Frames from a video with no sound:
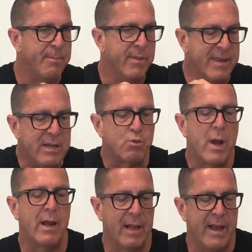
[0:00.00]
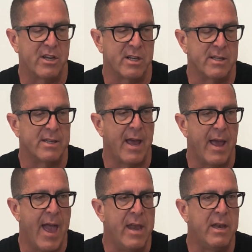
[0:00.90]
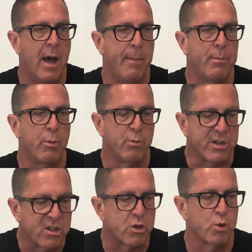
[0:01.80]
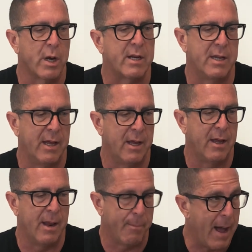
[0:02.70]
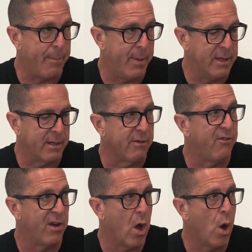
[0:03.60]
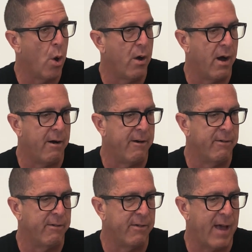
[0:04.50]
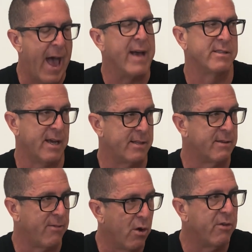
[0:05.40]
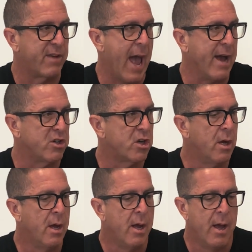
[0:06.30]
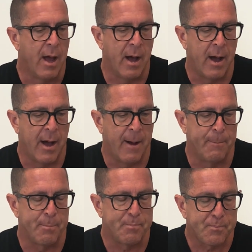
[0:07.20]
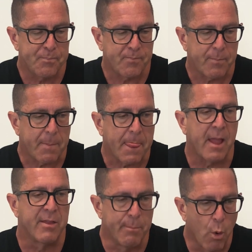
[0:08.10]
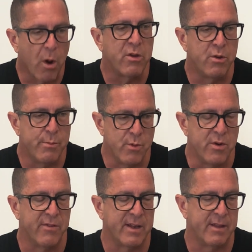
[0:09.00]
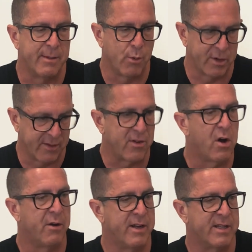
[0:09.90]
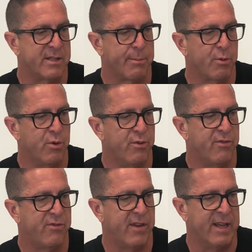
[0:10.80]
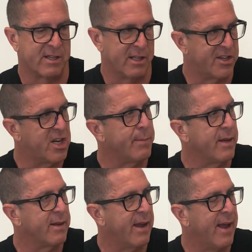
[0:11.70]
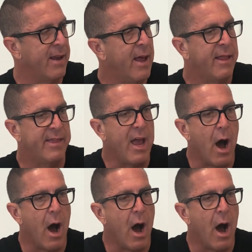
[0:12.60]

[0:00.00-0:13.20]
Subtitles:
these regulations end up restricting, in my opinion, the flow of assets, the flow of cash. The more you move it, the more difficult it is to prove it's legitimate. And they